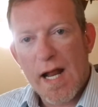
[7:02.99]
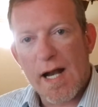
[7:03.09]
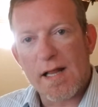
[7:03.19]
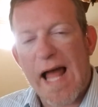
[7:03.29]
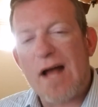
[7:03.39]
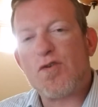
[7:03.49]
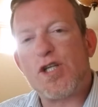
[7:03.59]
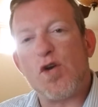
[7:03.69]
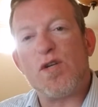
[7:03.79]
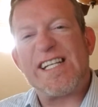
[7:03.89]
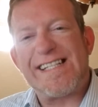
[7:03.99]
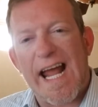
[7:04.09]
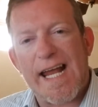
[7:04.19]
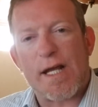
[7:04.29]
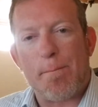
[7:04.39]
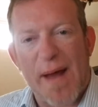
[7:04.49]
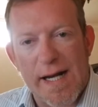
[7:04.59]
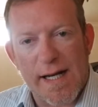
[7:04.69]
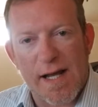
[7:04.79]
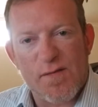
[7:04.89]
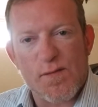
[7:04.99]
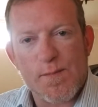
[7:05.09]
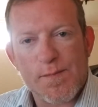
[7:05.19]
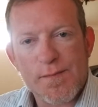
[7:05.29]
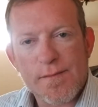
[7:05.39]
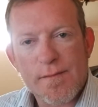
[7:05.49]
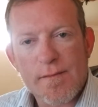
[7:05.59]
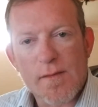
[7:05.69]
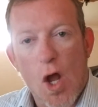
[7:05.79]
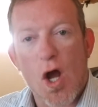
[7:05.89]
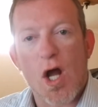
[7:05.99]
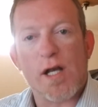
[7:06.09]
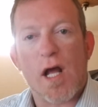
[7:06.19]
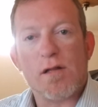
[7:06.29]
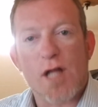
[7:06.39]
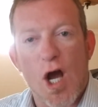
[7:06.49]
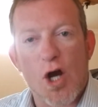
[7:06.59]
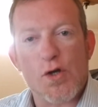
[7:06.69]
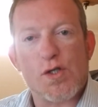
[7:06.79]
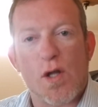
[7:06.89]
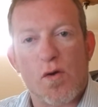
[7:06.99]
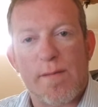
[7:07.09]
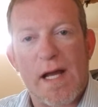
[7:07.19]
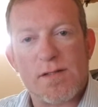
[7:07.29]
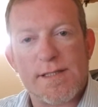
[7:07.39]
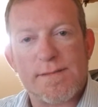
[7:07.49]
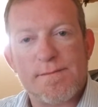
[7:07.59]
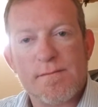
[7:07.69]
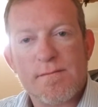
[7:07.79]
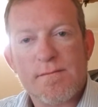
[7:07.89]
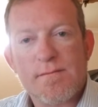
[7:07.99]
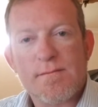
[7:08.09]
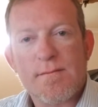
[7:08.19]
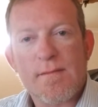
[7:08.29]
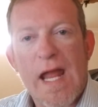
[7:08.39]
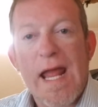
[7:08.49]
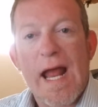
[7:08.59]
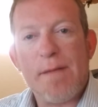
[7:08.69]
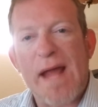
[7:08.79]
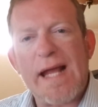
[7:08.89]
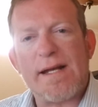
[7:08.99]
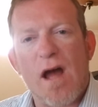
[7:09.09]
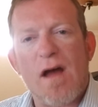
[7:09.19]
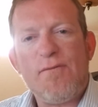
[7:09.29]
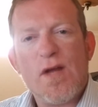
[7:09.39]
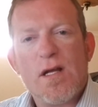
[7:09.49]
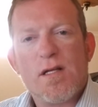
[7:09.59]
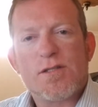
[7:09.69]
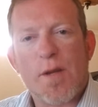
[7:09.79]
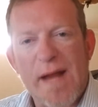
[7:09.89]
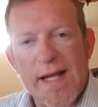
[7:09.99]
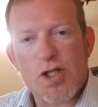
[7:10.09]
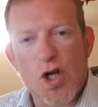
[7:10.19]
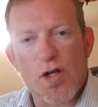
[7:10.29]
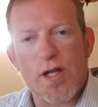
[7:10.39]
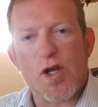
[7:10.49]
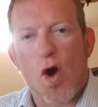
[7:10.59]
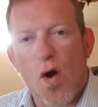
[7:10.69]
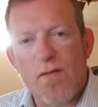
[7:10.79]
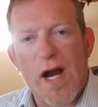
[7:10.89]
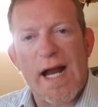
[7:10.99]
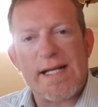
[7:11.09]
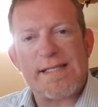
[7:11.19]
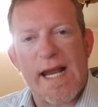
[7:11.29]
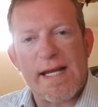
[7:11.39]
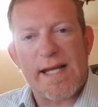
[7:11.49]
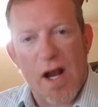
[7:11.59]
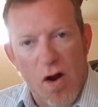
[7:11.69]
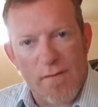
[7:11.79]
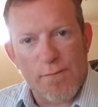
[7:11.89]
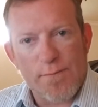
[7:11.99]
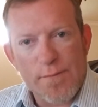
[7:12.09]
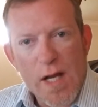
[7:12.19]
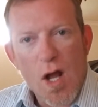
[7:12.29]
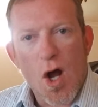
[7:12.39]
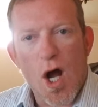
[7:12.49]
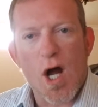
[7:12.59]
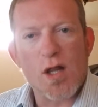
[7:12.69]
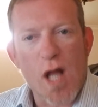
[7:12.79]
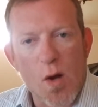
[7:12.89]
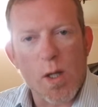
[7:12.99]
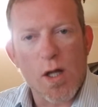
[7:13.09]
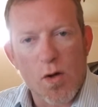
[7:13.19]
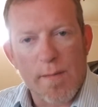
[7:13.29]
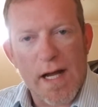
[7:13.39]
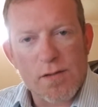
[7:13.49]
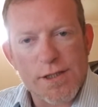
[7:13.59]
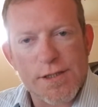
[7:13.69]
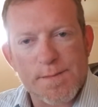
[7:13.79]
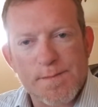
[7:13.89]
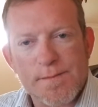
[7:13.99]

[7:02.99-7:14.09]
It allows you to stay competitive on large loan amounts and make enough to make sure the overhead is taken care of on lower loan amounts.